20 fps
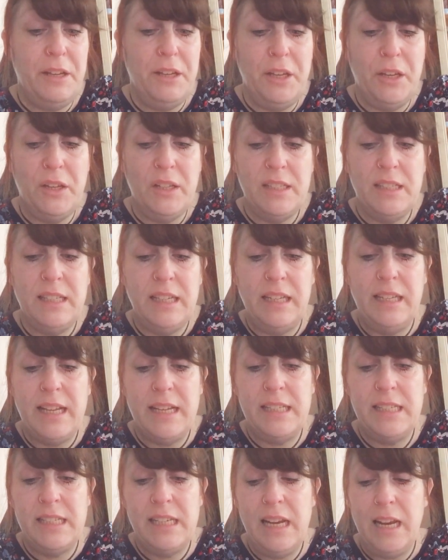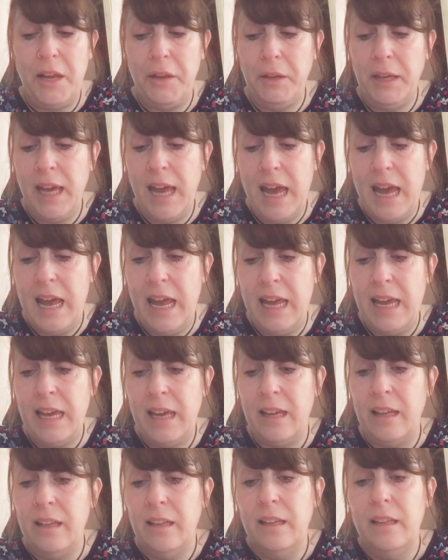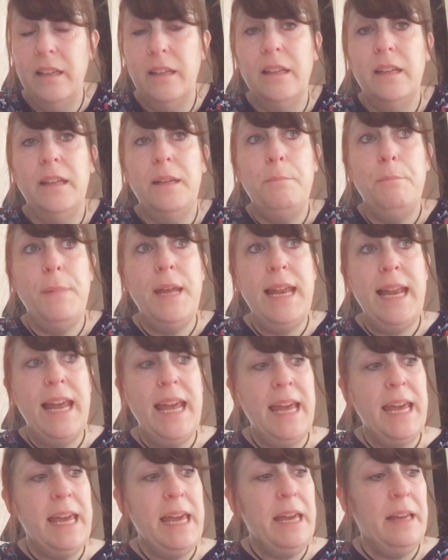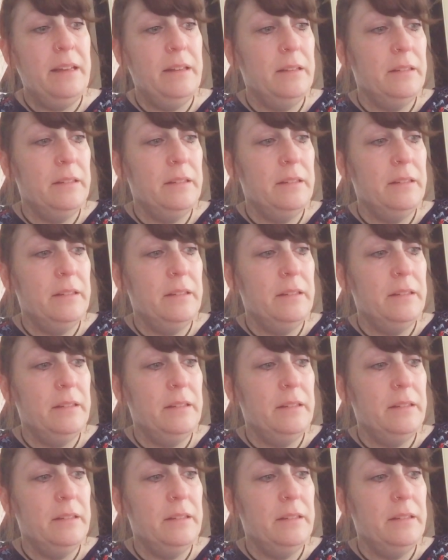you could see they're still okay. Millie.